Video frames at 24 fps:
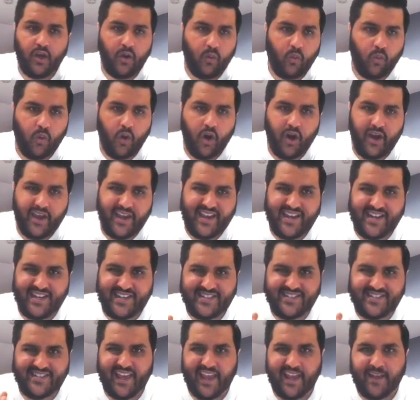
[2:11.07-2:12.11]
Why
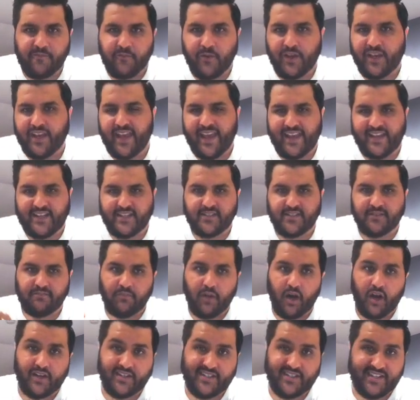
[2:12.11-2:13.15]
is Game Week 8
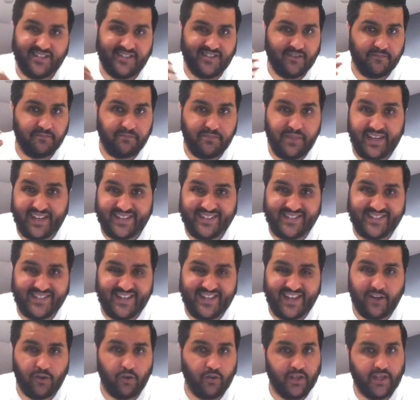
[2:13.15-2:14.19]
marked as the biggest
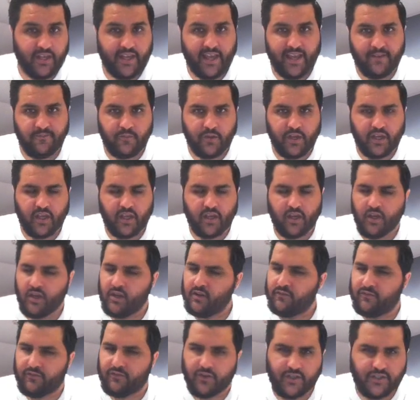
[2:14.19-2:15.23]
day or the game week
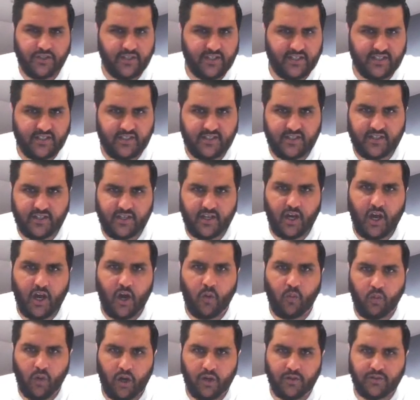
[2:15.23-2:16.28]
for us to consider a
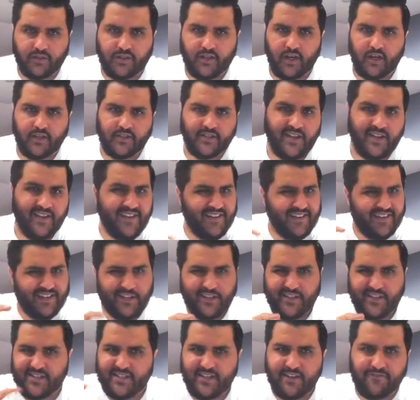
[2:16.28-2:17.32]
wildcard? Now,
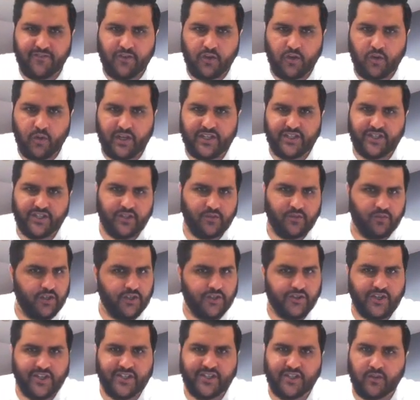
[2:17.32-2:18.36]
there's several questions. We'll
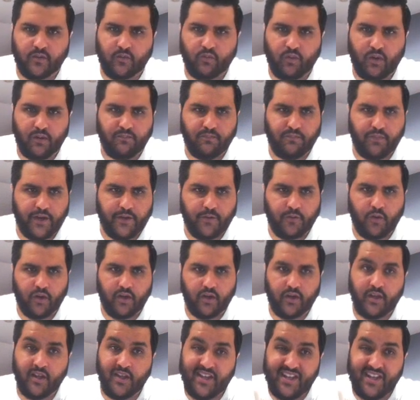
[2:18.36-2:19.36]
address them one by one.